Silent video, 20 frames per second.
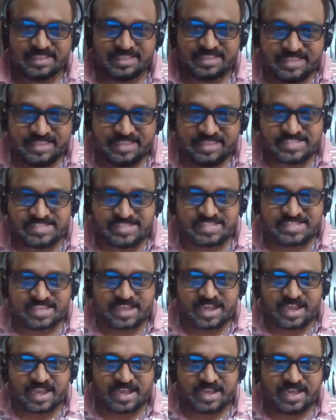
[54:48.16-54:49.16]
this
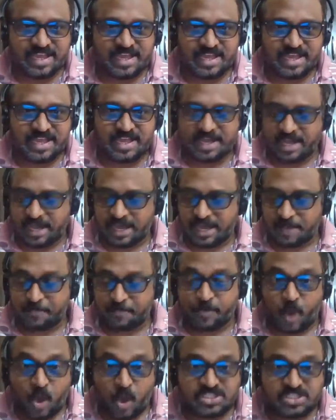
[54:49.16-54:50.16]

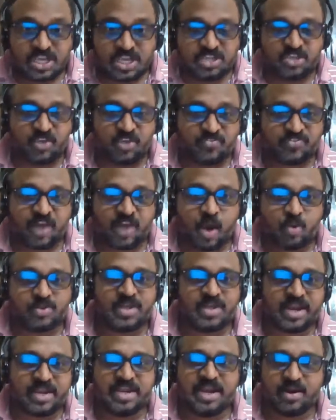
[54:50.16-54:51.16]
project of
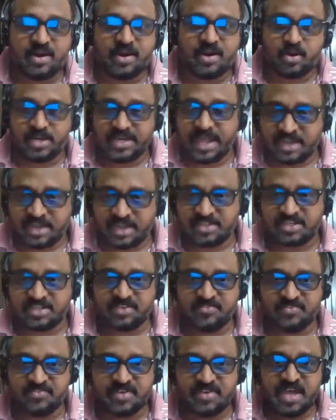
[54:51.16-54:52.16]
counter
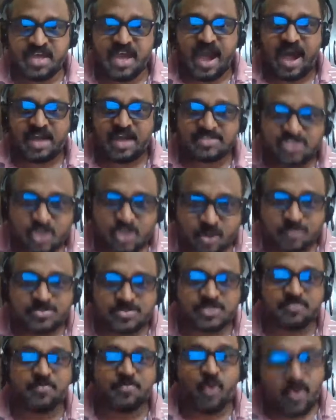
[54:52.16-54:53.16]
narrative
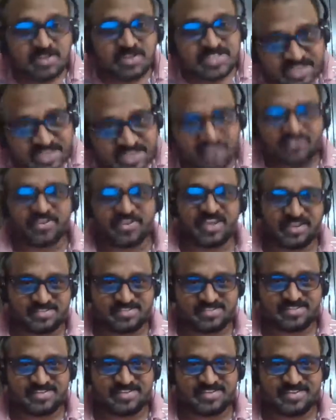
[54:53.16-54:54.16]
assumes more
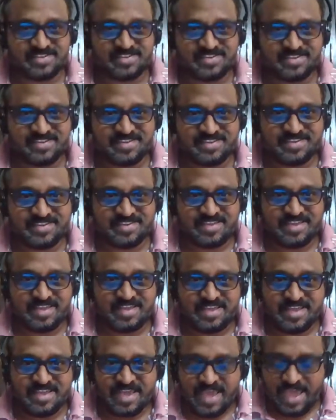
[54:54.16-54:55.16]
significance,
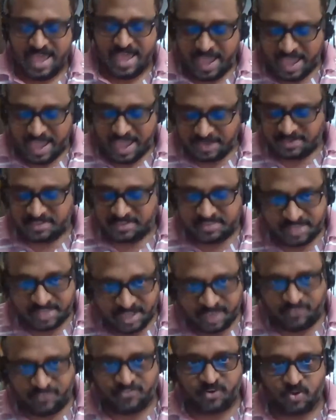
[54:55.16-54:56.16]
and
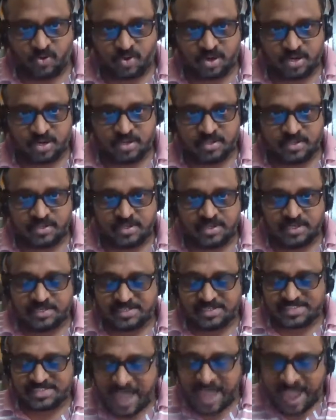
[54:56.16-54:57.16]
therefore
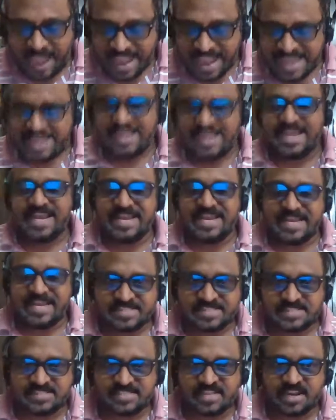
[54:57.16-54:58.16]
it is highly
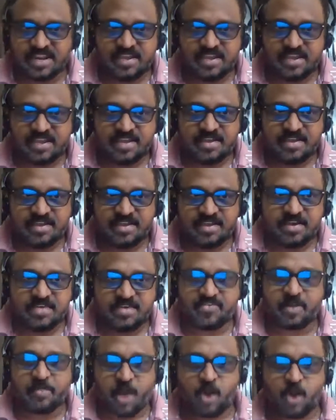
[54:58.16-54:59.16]
necessary
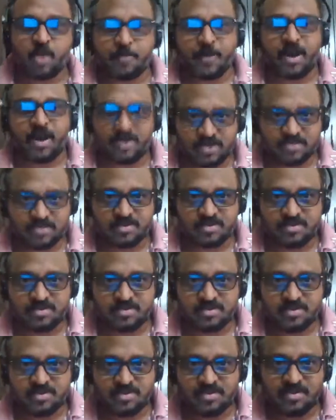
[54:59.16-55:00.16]
from our part
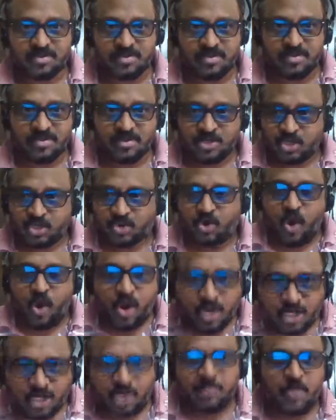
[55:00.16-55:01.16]
to
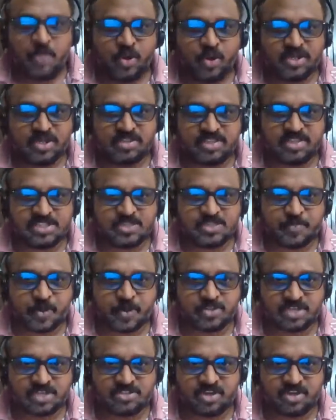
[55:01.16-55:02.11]
contribute this project